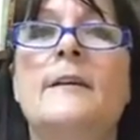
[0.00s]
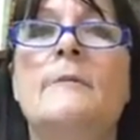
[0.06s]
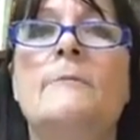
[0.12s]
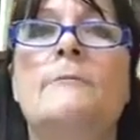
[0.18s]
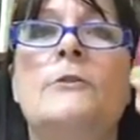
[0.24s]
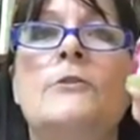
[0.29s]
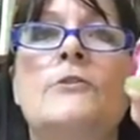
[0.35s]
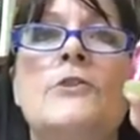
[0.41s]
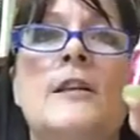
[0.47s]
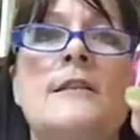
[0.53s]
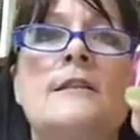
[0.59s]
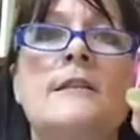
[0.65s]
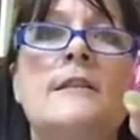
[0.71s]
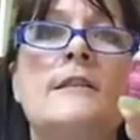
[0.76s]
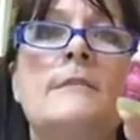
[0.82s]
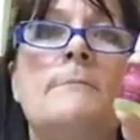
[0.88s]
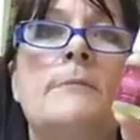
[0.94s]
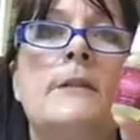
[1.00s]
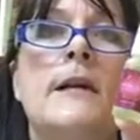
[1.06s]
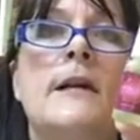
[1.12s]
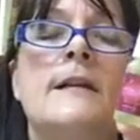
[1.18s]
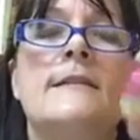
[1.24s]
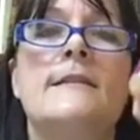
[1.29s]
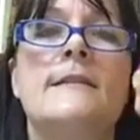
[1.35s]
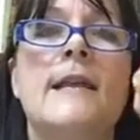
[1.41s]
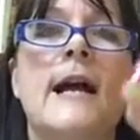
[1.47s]
Progestins
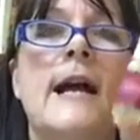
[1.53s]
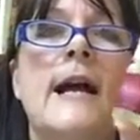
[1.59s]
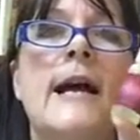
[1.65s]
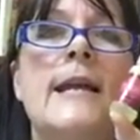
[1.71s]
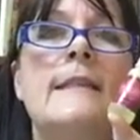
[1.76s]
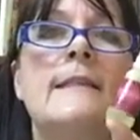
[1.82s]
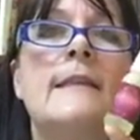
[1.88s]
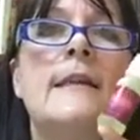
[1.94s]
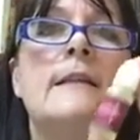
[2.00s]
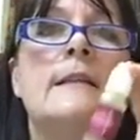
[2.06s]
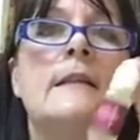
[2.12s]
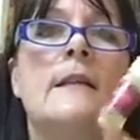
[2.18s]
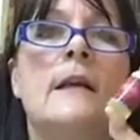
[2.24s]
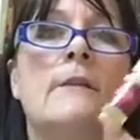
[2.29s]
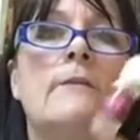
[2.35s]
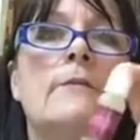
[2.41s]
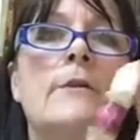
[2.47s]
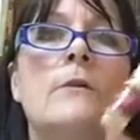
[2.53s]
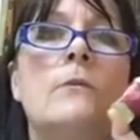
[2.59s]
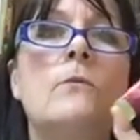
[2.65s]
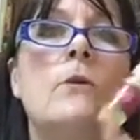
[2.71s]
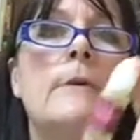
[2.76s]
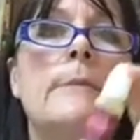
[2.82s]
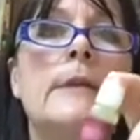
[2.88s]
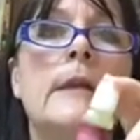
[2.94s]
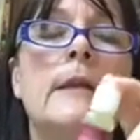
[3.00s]
Plus. I think that every
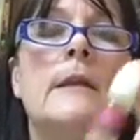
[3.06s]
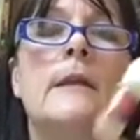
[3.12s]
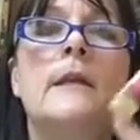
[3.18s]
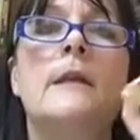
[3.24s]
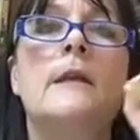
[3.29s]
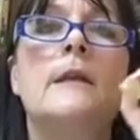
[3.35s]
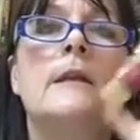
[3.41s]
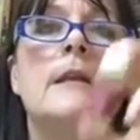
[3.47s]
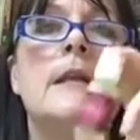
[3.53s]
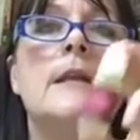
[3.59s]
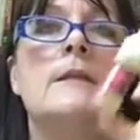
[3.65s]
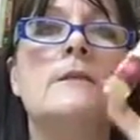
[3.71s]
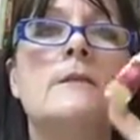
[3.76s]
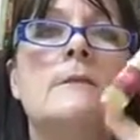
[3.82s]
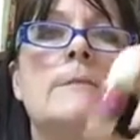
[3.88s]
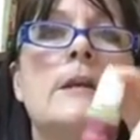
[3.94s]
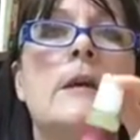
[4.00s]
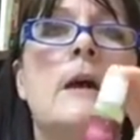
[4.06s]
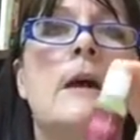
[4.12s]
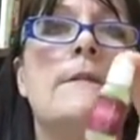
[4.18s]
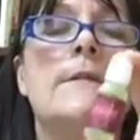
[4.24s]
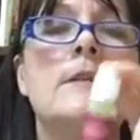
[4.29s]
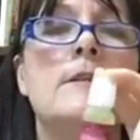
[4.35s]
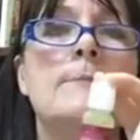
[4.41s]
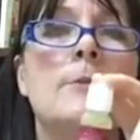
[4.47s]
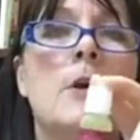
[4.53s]
woman needs to be on
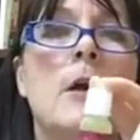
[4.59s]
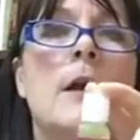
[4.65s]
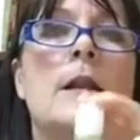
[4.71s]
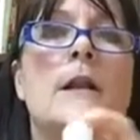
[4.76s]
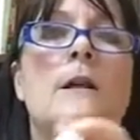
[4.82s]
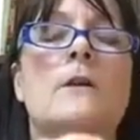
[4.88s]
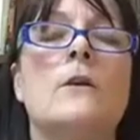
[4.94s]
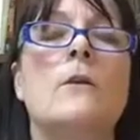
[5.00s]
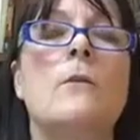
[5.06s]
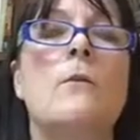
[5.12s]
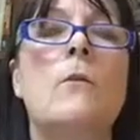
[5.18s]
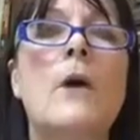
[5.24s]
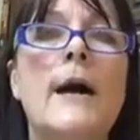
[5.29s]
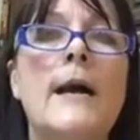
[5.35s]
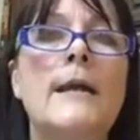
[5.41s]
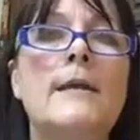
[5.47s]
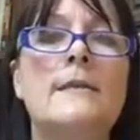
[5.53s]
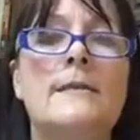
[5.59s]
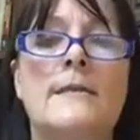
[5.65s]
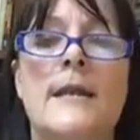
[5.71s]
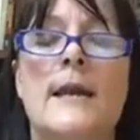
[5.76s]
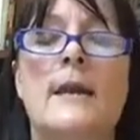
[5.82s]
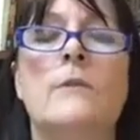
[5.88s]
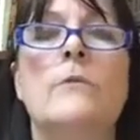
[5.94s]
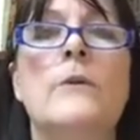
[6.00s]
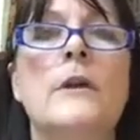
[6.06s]
this product. Why is
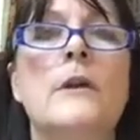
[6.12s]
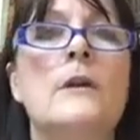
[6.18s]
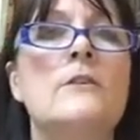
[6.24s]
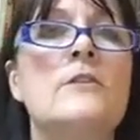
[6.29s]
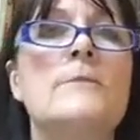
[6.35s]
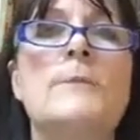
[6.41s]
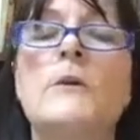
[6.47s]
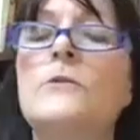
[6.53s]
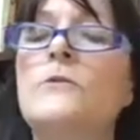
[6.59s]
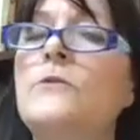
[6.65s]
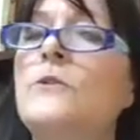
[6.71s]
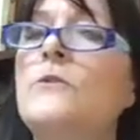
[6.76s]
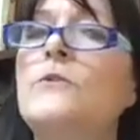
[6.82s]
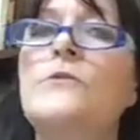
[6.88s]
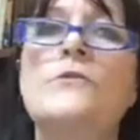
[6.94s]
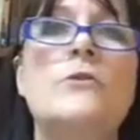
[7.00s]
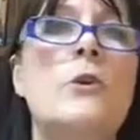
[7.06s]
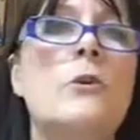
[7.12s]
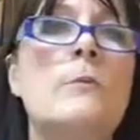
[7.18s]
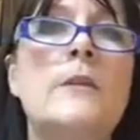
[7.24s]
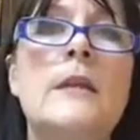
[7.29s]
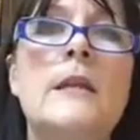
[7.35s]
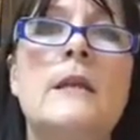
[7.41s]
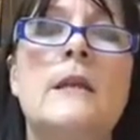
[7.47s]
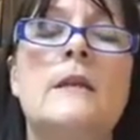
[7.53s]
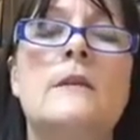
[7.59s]
that? We are exposed to so
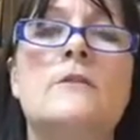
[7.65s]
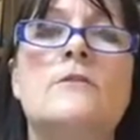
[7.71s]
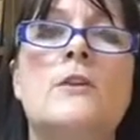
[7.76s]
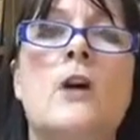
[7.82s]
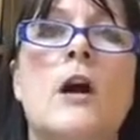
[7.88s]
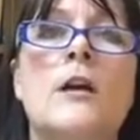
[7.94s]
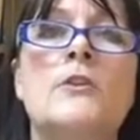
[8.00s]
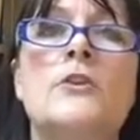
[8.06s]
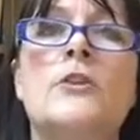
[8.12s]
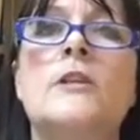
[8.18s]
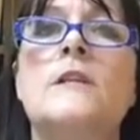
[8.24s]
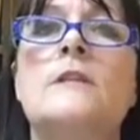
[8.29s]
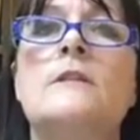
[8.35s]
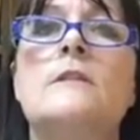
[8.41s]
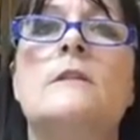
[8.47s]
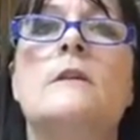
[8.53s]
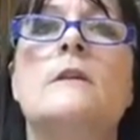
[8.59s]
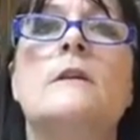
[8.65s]
many exogenous